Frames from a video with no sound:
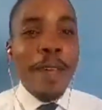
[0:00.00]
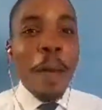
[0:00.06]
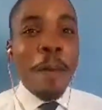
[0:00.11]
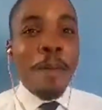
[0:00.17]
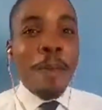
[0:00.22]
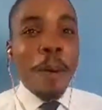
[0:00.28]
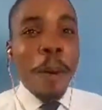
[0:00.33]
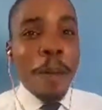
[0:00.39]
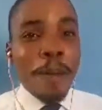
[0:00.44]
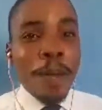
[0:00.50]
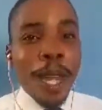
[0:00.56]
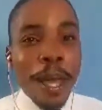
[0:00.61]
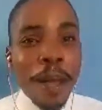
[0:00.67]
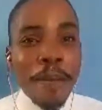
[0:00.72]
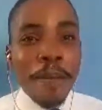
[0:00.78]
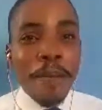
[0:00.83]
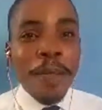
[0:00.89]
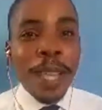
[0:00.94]
a
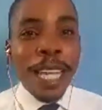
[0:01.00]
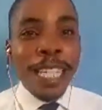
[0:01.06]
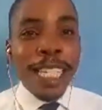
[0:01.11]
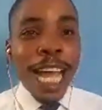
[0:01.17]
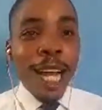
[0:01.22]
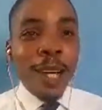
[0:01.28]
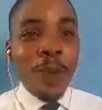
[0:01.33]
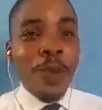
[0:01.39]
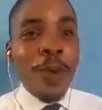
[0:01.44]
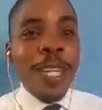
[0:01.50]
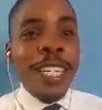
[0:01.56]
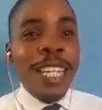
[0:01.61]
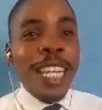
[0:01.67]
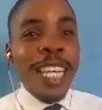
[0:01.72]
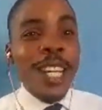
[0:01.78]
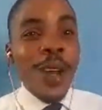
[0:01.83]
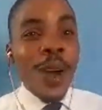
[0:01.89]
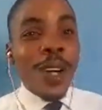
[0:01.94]
problem that we
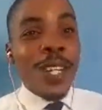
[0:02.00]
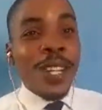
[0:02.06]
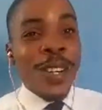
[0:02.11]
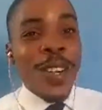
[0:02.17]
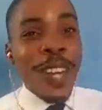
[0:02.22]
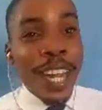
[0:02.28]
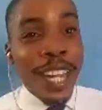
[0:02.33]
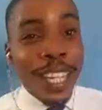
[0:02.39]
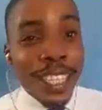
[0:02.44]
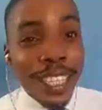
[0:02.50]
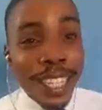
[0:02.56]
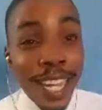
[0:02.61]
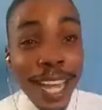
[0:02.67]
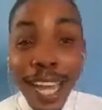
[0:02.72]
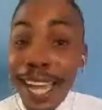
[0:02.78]
did not create?